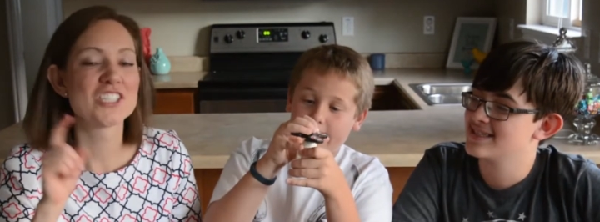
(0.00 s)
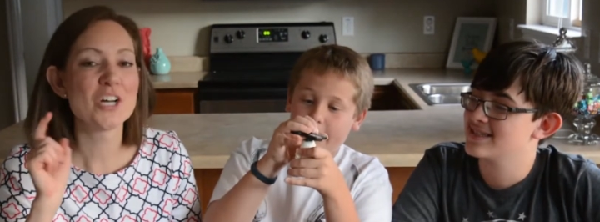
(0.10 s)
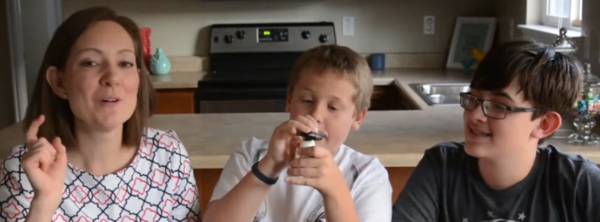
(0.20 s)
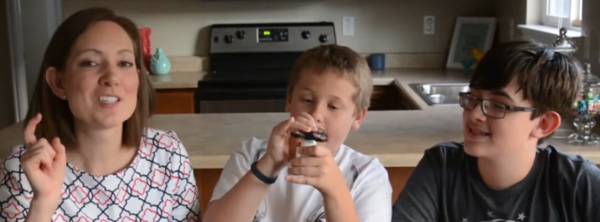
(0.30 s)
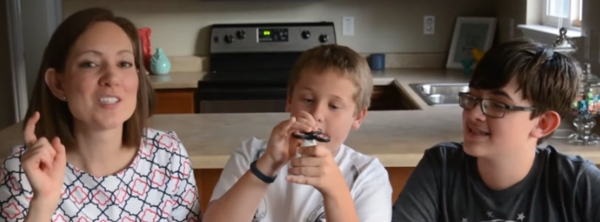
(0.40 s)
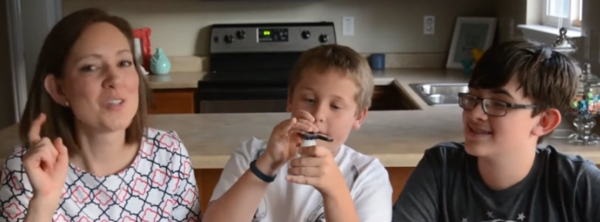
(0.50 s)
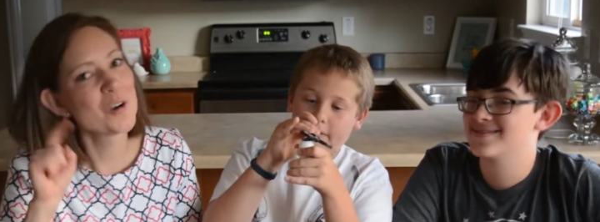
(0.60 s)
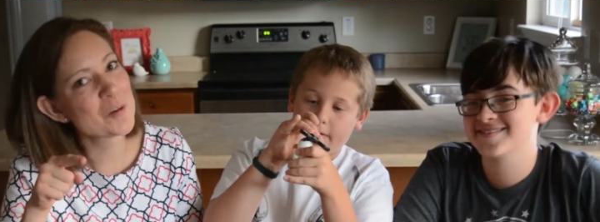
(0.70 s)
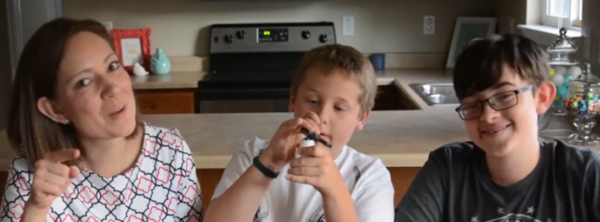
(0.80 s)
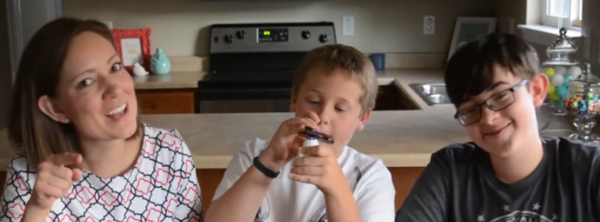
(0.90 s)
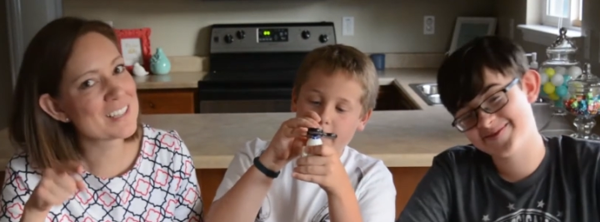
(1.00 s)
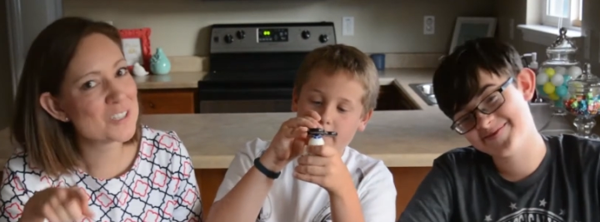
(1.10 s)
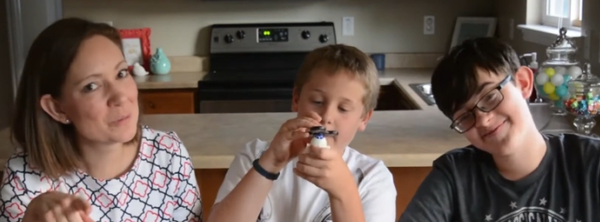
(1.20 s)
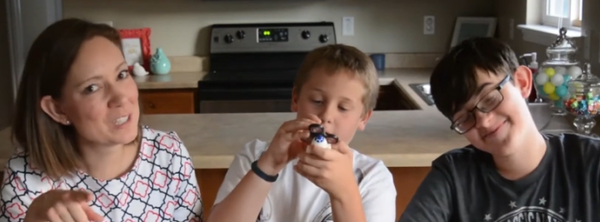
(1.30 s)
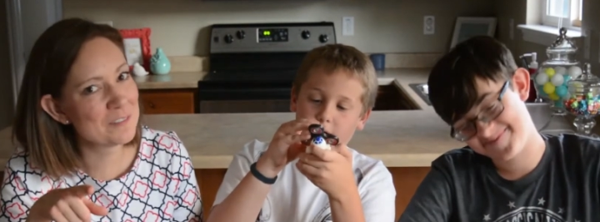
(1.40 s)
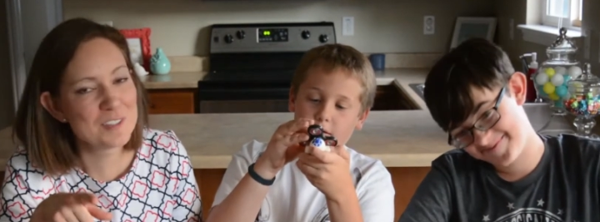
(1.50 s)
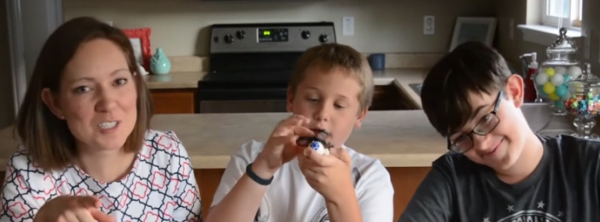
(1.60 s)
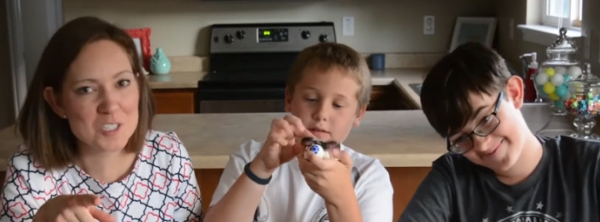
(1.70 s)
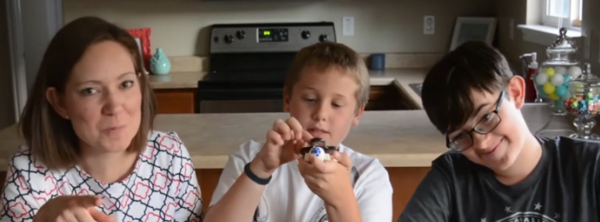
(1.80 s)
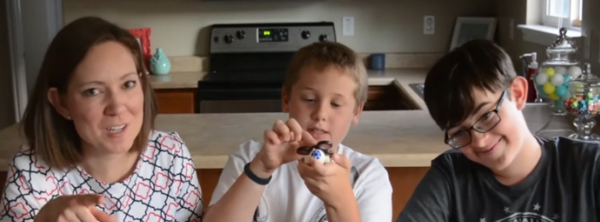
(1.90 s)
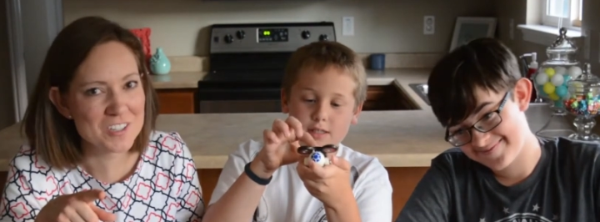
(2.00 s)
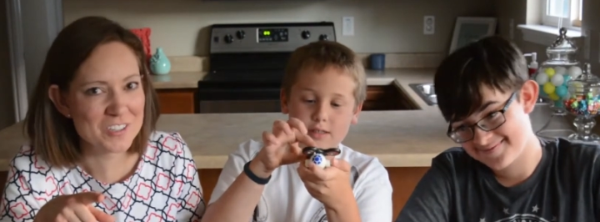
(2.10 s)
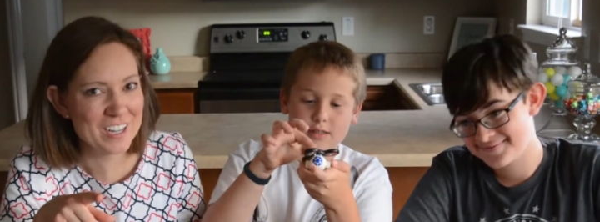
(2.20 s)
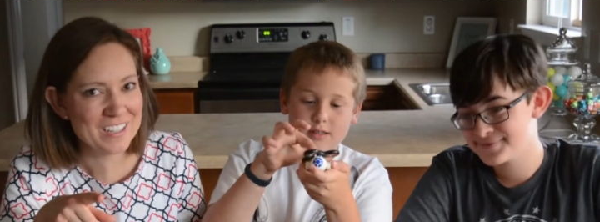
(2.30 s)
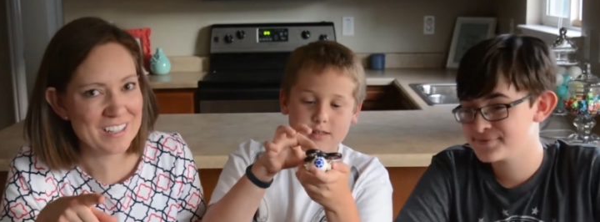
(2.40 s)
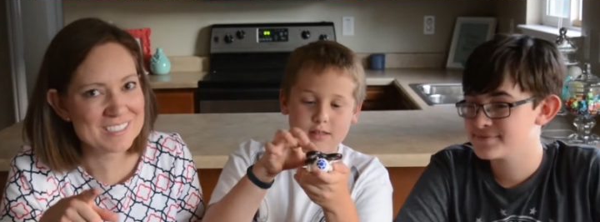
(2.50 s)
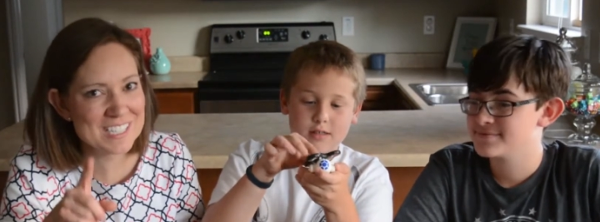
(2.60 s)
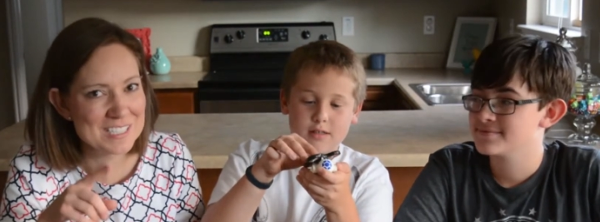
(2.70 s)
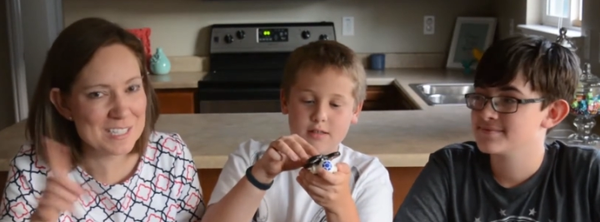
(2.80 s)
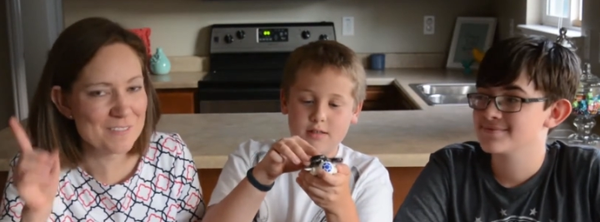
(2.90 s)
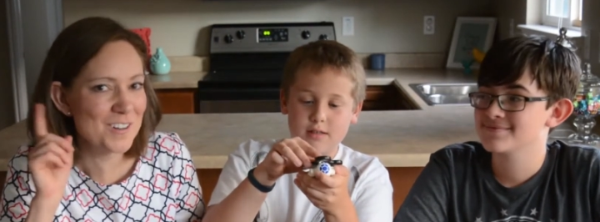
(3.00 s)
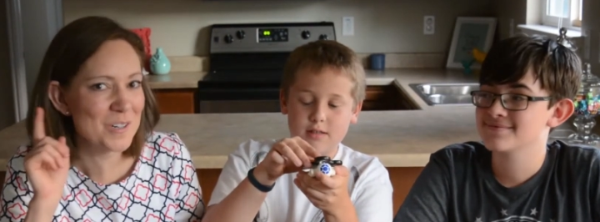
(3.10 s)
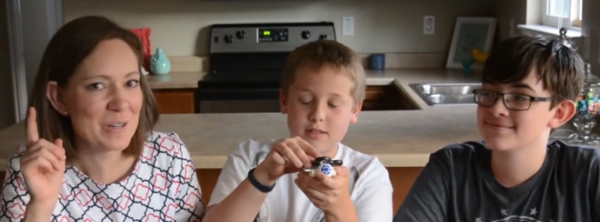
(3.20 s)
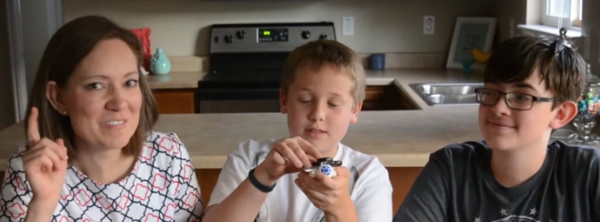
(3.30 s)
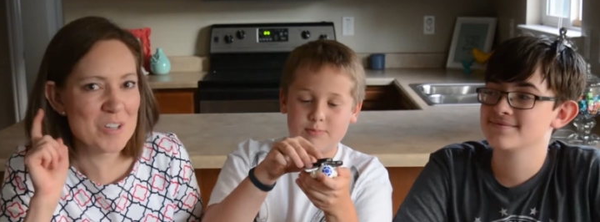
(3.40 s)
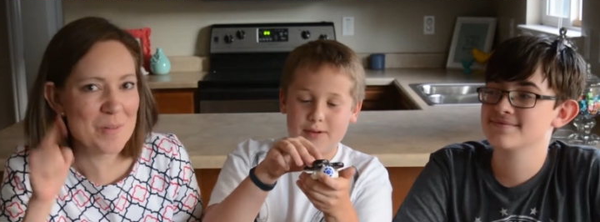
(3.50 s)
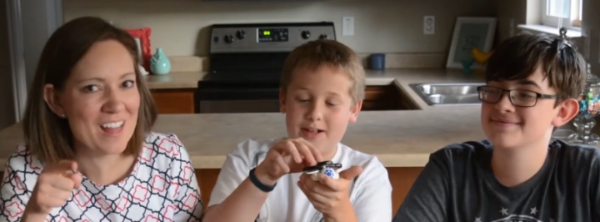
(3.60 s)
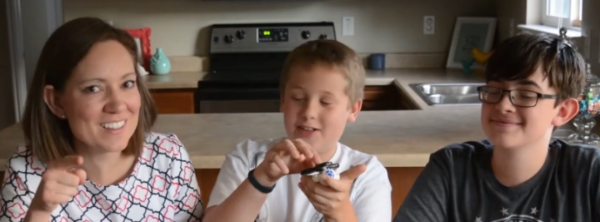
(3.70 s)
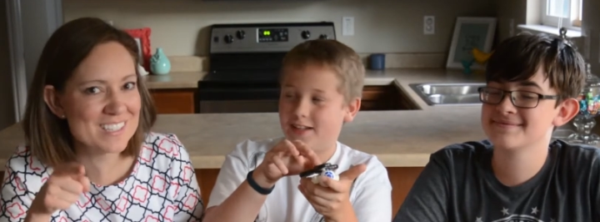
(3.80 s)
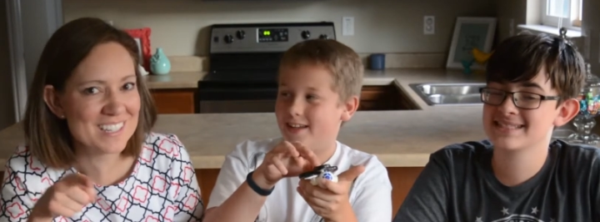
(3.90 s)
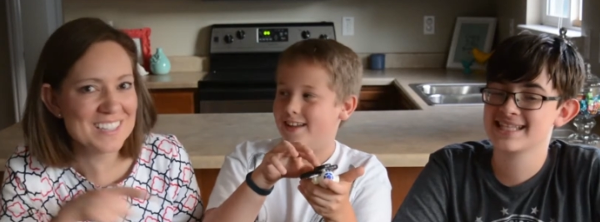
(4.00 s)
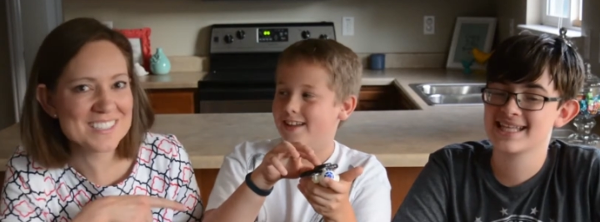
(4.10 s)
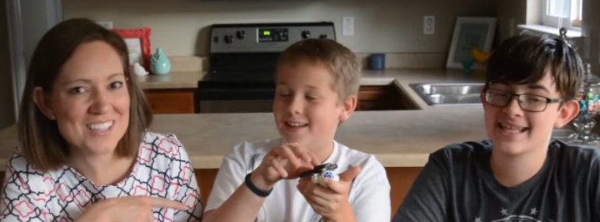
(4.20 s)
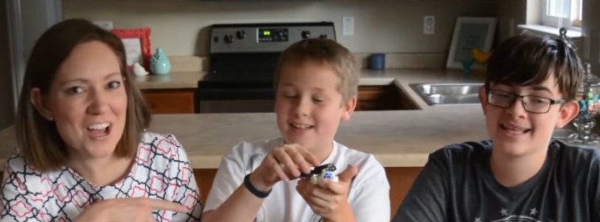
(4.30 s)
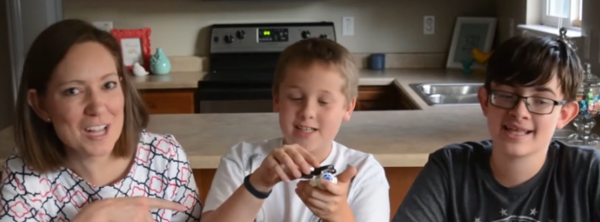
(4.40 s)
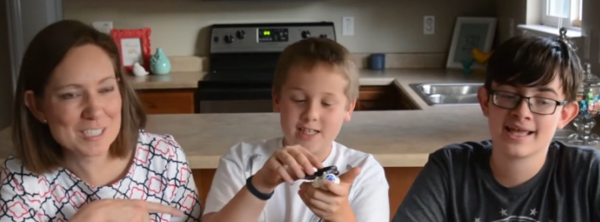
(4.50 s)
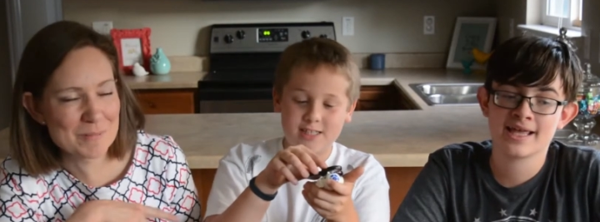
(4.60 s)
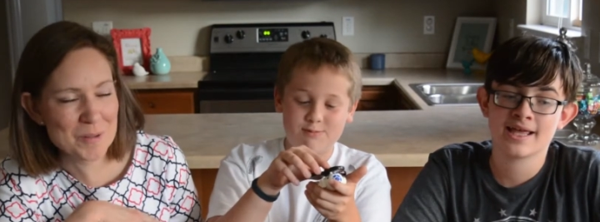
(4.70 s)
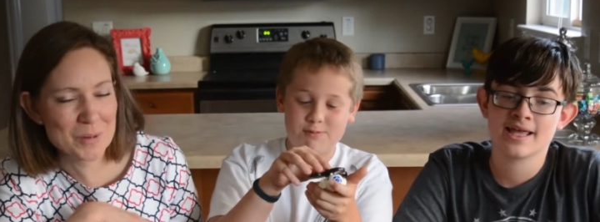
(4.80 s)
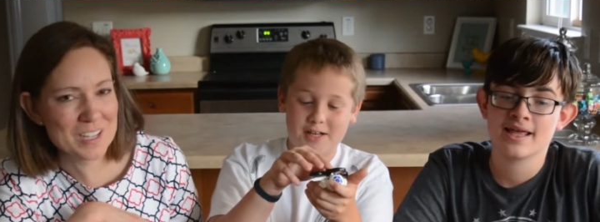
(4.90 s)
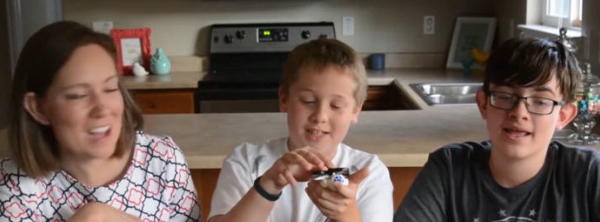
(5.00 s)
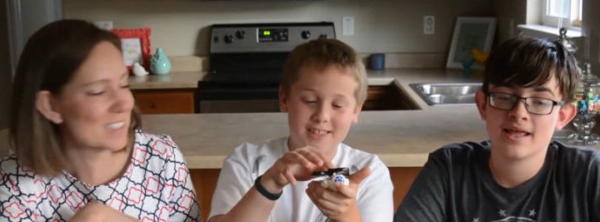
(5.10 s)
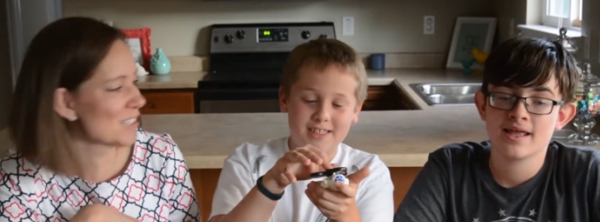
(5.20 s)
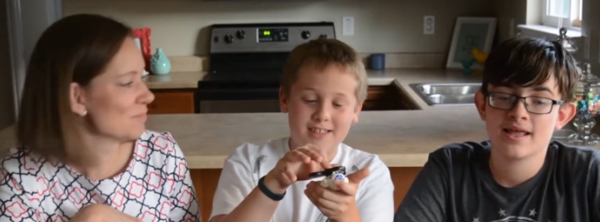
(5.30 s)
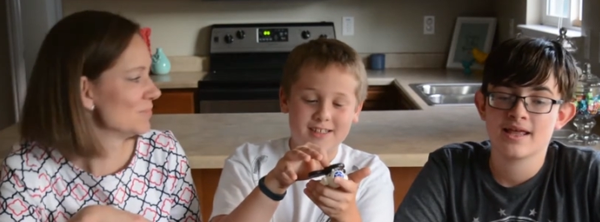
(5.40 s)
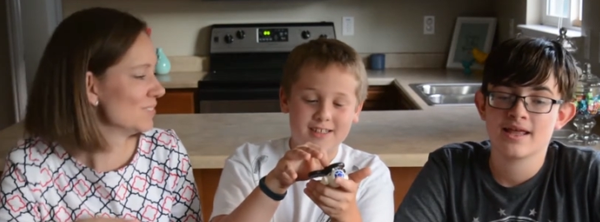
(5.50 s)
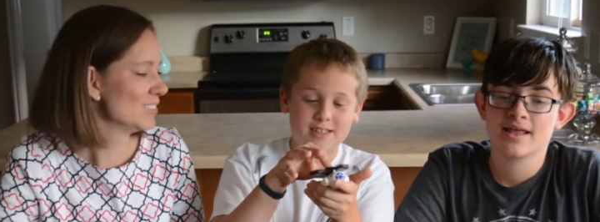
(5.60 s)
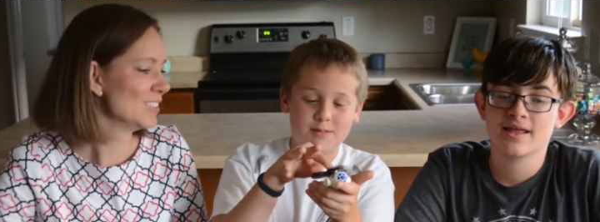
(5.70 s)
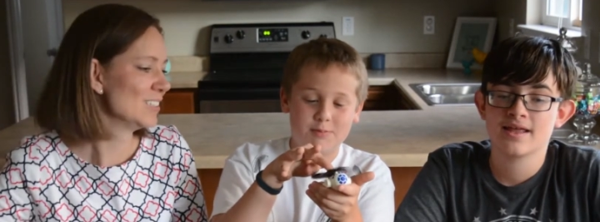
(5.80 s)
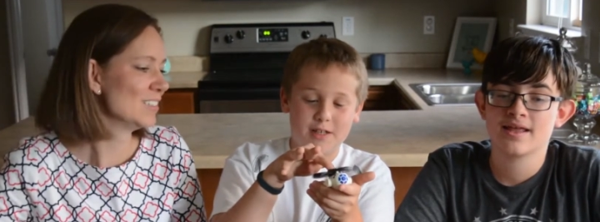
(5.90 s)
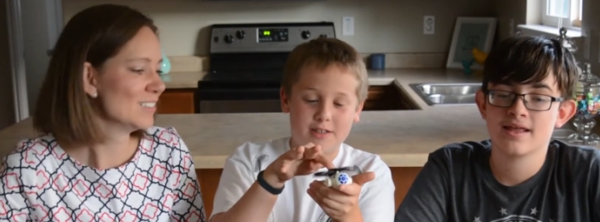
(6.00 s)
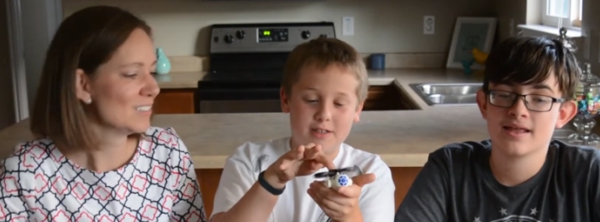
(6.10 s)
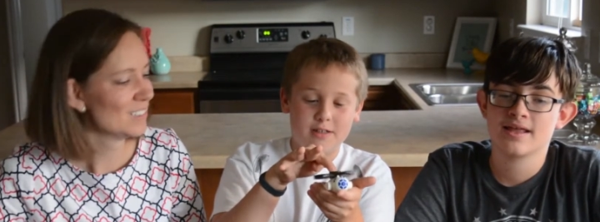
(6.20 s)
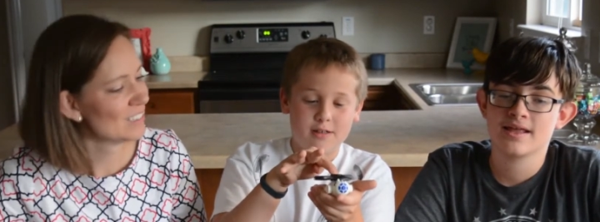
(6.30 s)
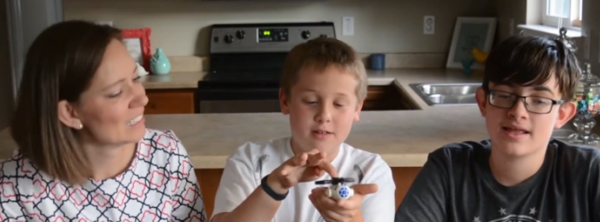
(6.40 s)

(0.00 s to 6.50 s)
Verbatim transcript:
Speaker 1: Show us your best Will It Fidget Spin trick. Send us in a photo His of you belly. balancing it on something pretty belly. awesome. His belly.